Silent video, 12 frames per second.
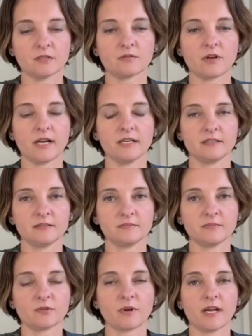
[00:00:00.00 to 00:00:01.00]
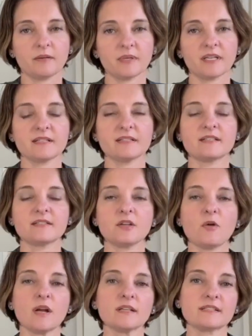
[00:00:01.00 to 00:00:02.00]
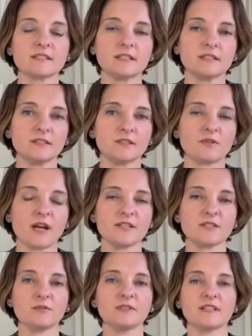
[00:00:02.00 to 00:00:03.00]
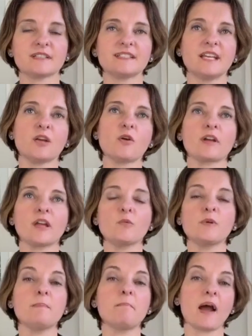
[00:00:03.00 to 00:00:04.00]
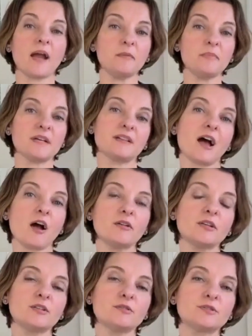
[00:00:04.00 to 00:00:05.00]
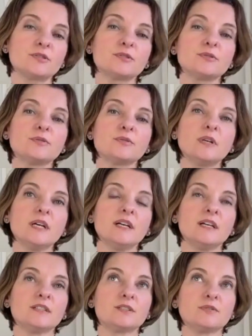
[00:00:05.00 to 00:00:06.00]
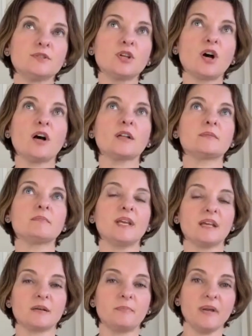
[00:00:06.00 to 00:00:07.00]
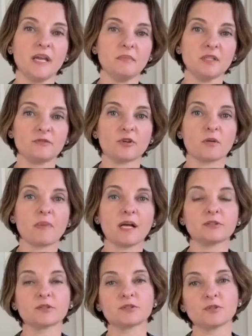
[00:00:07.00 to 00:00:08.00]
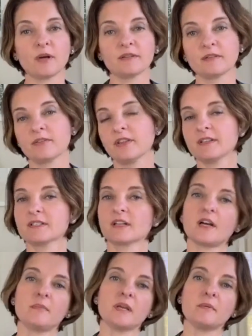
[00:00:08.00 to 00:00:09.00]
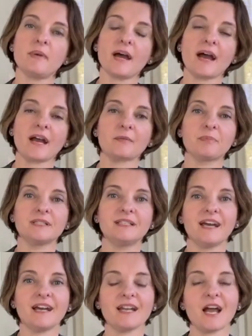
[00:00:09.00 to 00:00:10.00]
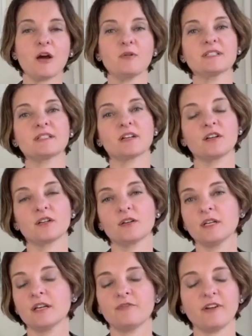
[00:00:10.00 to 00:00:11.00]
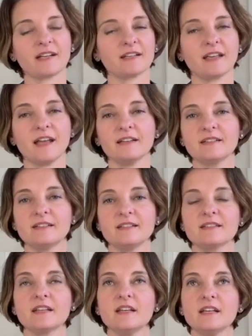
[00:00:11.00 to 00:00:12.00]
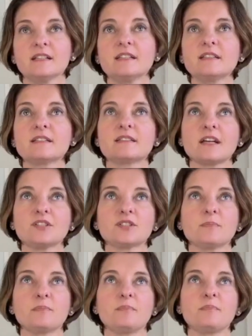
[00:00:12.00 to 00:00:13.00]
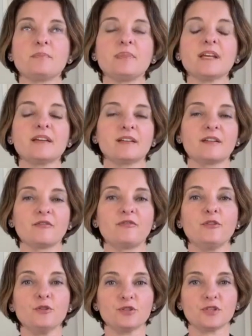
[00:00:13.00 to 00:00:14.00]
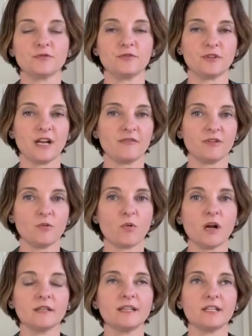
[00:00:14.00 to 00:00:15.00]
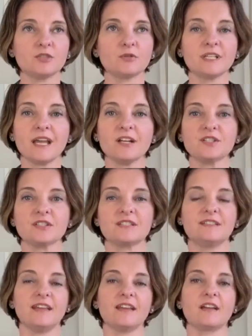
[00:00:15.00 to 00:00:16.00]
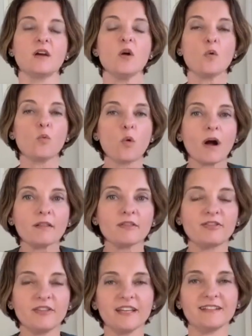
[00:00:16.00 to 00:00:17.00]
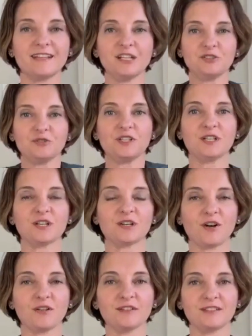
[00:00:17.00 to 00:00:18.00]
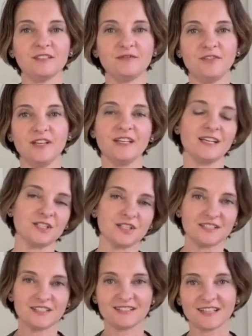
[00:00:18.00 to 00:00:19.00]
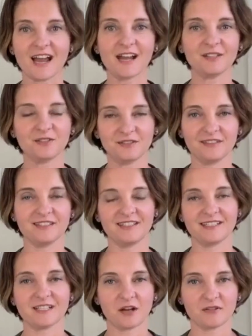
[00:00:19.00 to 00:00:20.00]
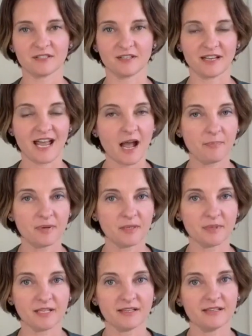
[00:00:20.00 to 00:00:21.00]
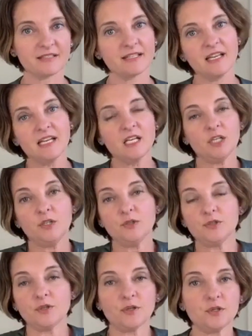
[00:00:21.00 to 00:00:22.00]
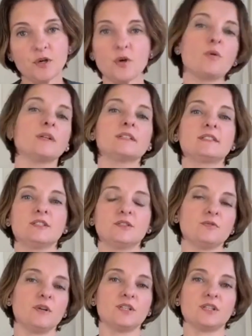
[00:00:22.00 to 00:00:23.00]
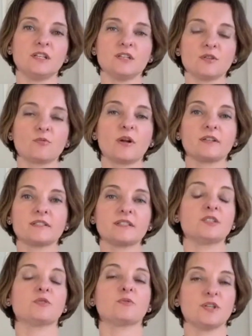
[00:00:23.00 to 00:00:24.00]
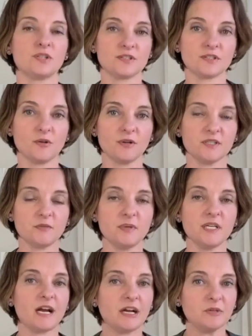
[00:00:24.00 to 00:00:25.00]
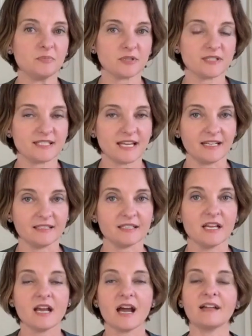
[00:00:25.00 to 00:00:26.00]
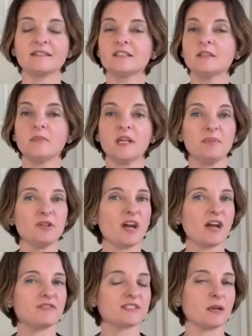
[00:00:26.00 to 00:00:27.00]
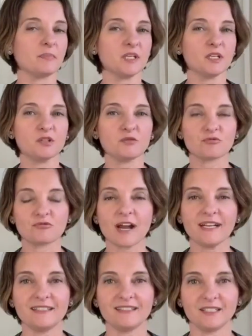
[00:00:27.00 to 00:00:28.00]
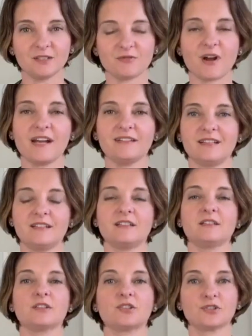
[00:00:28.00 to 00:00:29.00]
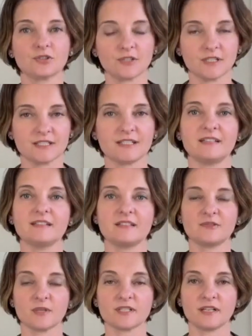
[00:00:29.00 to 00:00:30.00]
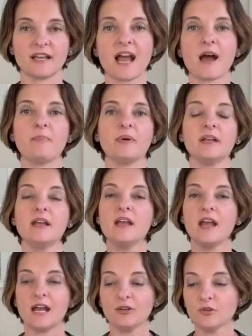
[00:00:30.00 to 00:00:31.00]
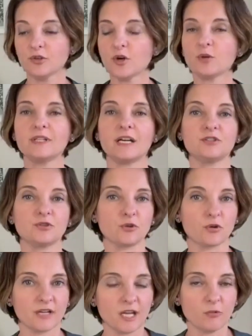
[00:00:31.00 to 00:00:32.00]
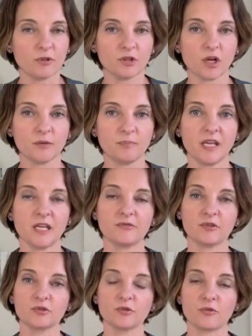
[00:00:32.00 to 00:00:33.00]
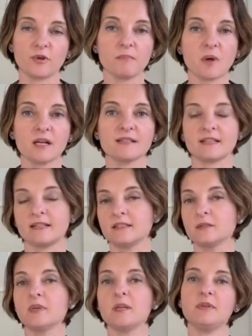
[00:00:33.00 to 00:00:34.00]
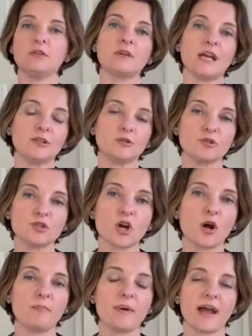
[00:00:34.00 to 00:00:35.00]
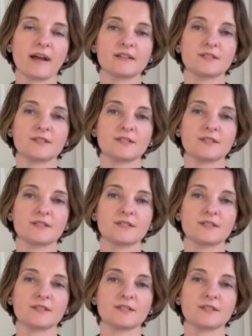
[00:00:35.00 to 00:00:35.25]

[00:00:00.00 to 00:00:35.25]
Right, because it's so uncertain, right? So they're saying, okay, we might be allowing you to not make a payment for a month or two until things are coming back, but then how is that going to affect? Again, this is such a big confusion for everyone that you can't just take one thing that you hear on TV and just decide this is how it's going to happen, because you don't know what the situation is or what the situation is going to be 100% until maybe you have something in writing, right, and an assurance that this is what's going to happen, and you know that you're okay with not paying for 2-3 months until maybe you get your job back.